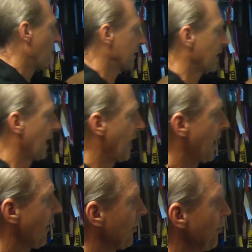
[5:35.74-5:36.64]
want to
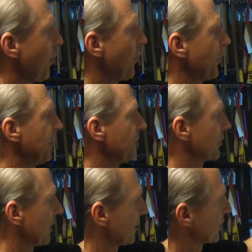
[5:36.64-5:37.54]
have both of
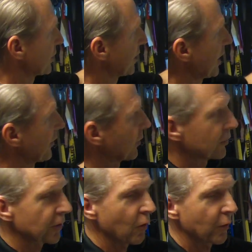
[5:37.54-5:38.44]
these ends together.
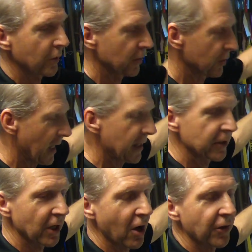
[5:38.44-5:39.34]
So you take
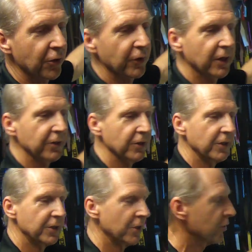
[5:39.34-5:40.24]
the other end of
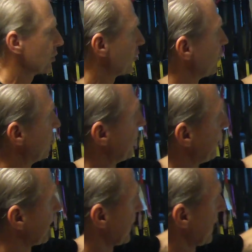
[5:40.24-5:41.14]
the tissue
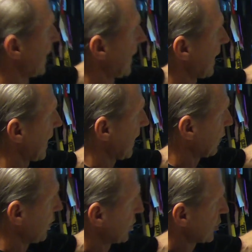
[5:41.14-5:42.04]

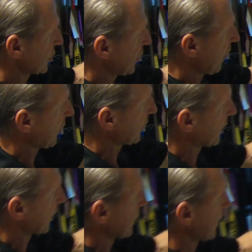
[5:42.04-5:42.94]
and we start